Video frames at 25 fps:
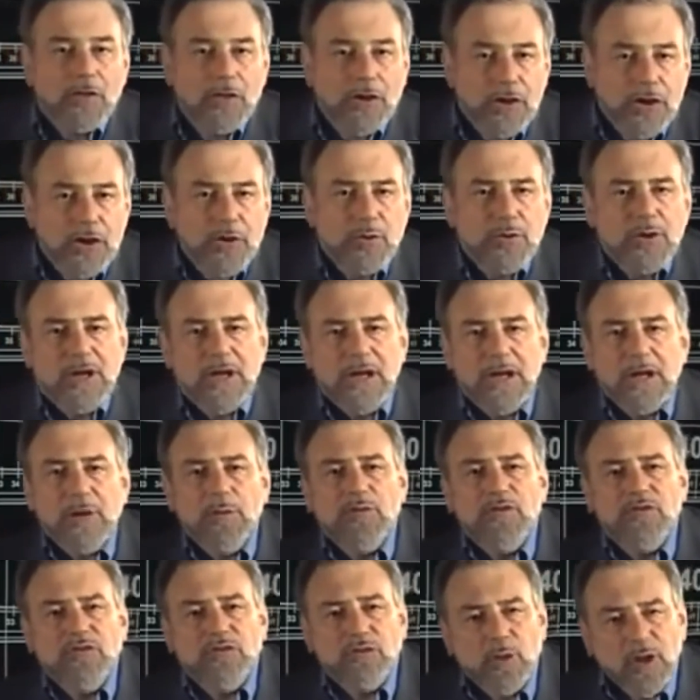The new
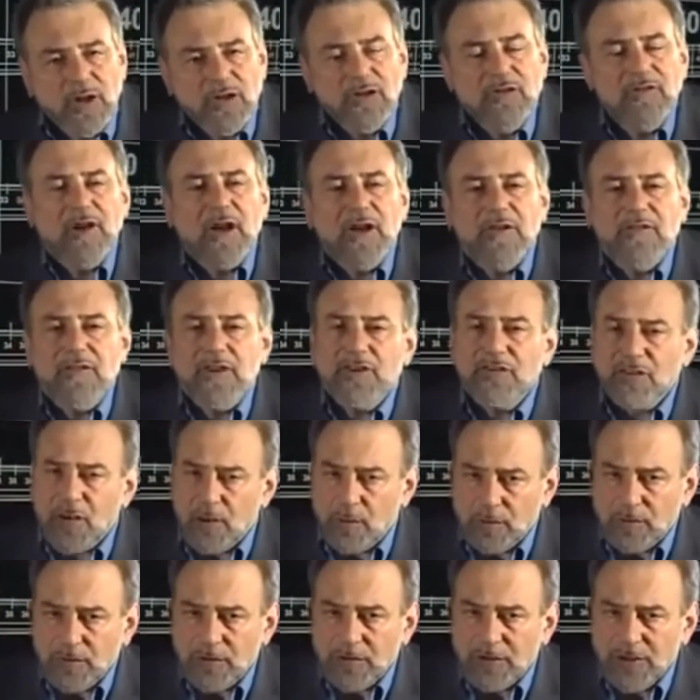king was 25
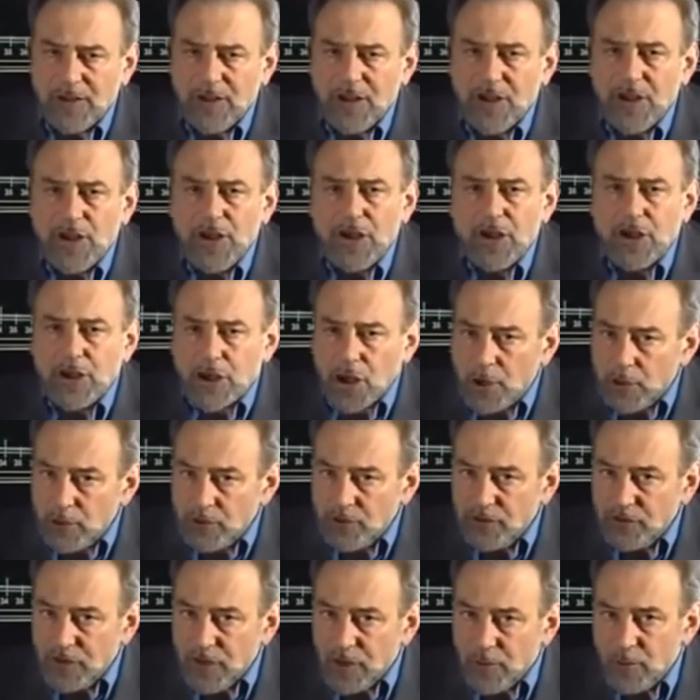years old,
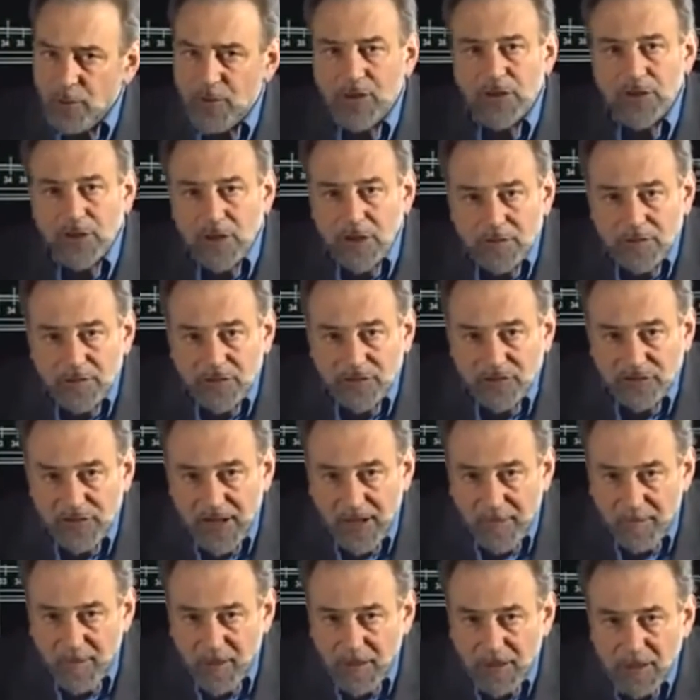gauche with a nervous
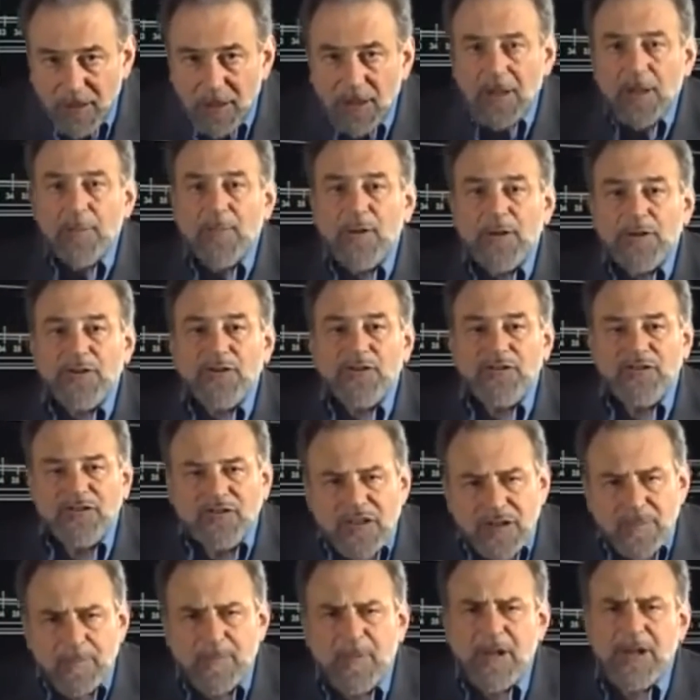stammer, but
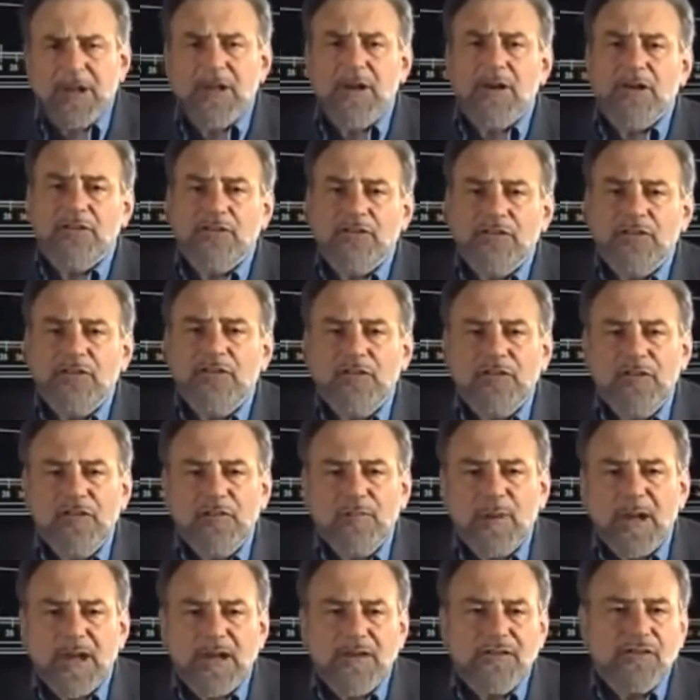deeply conscious of
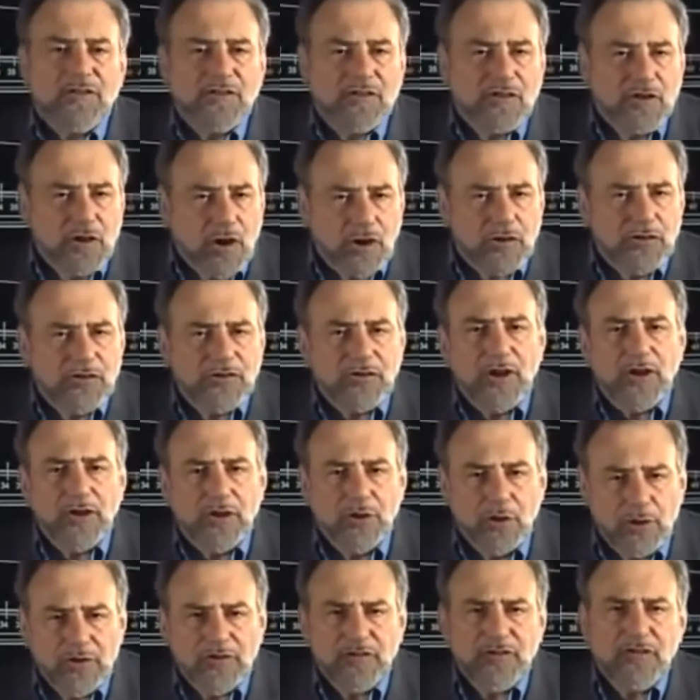his place as God's
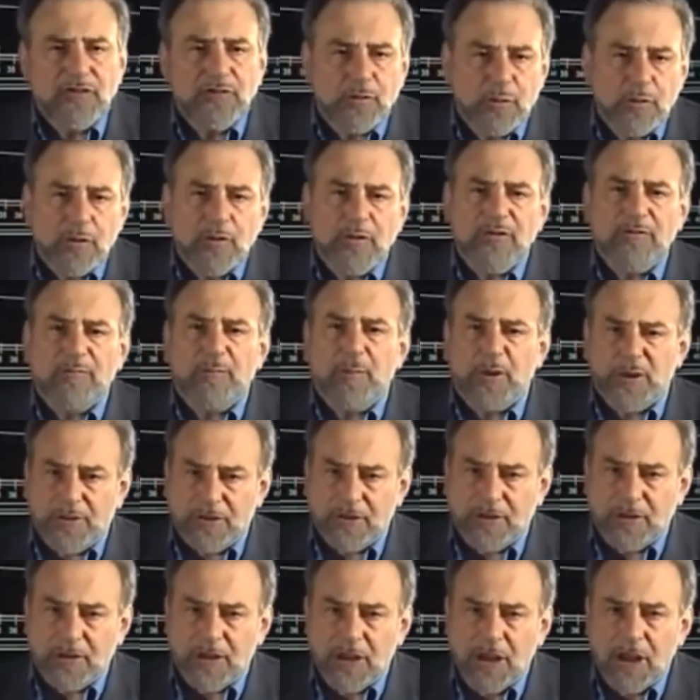anointed ruler of
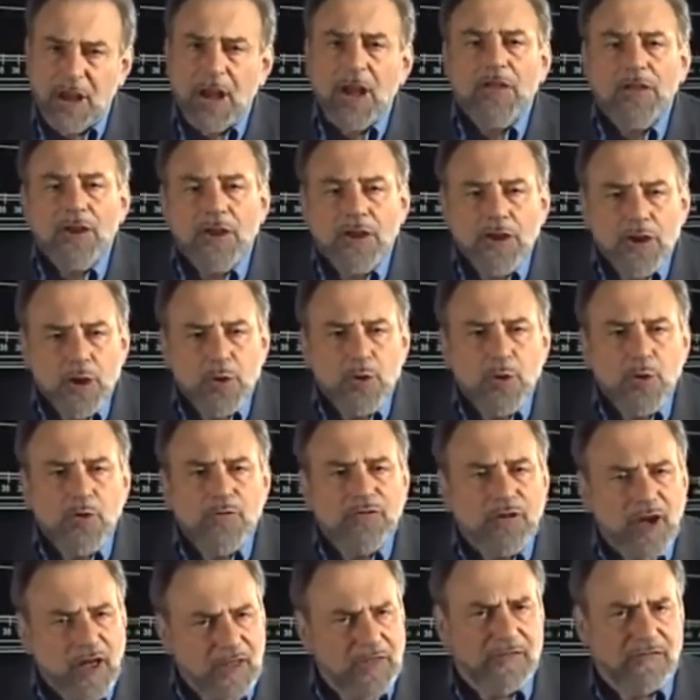Britain, the
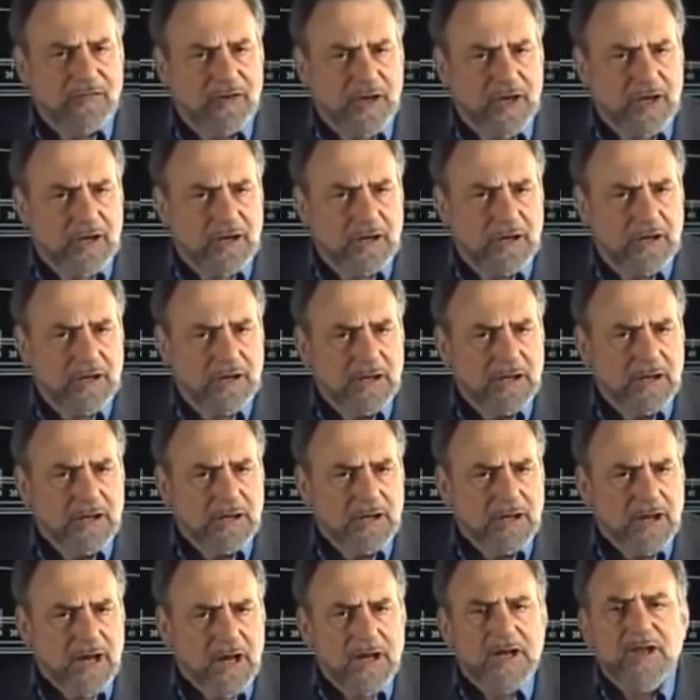new father figure,
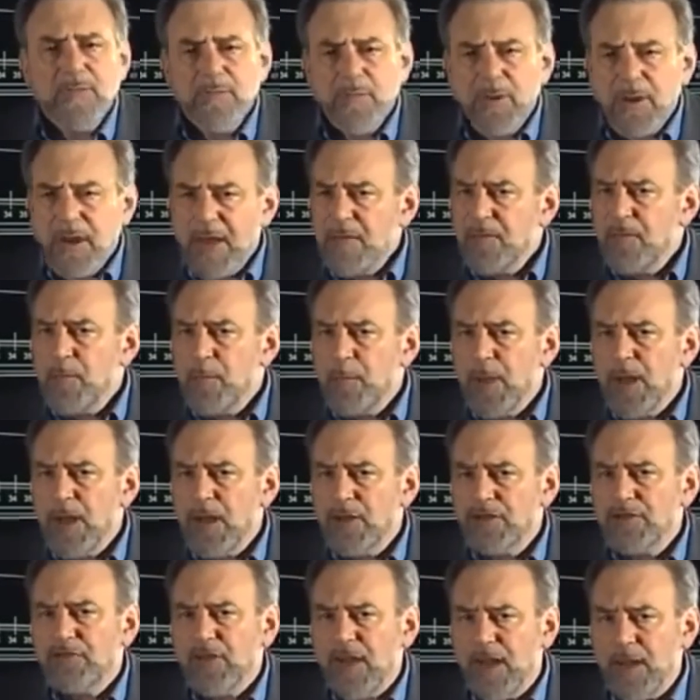and he played the
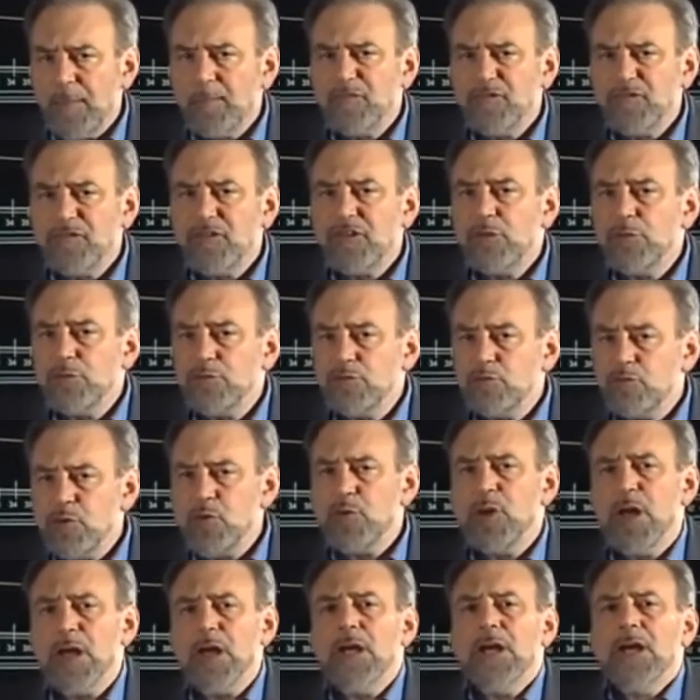part of absolute
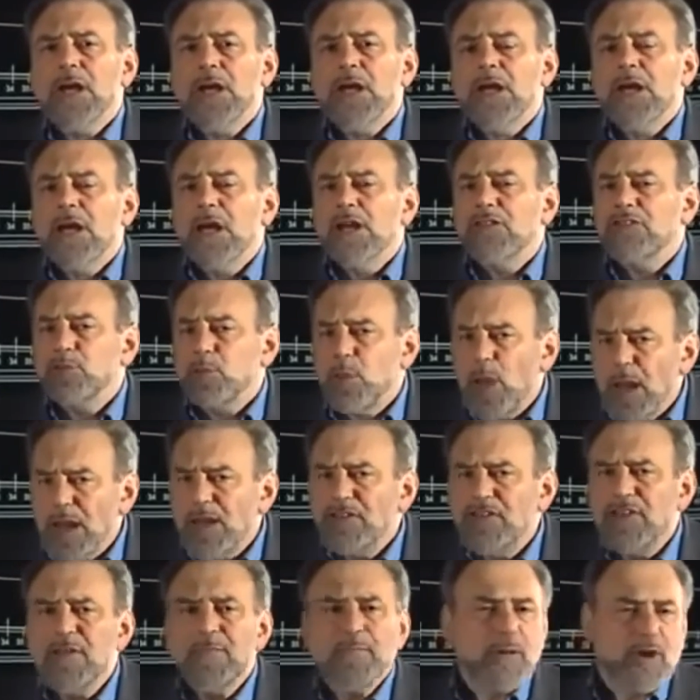ruler as
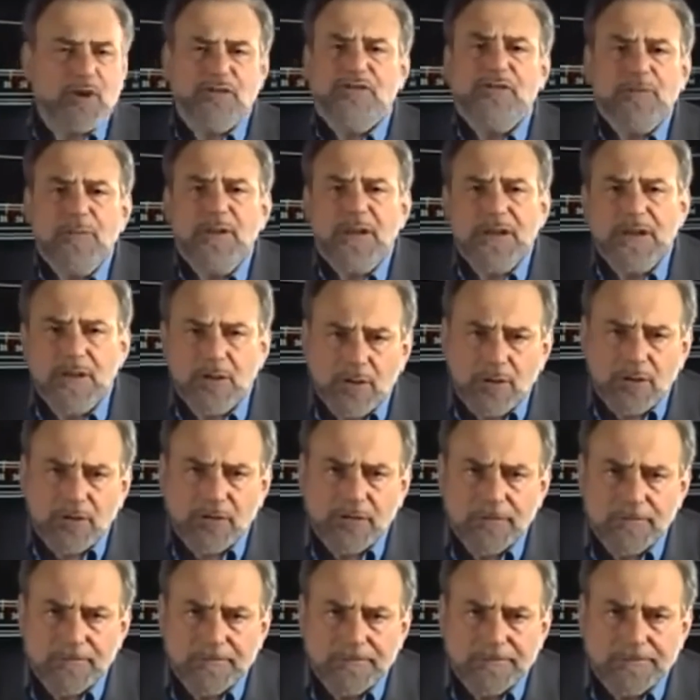well as he possibly
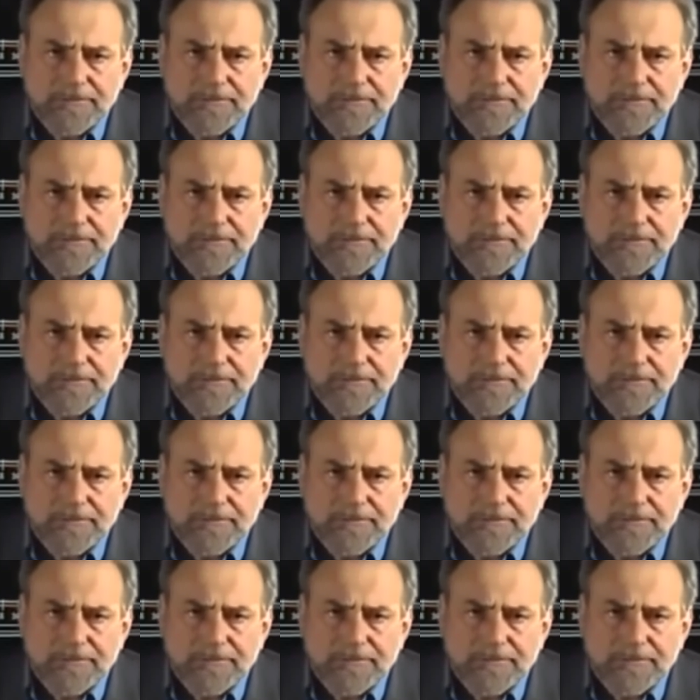could.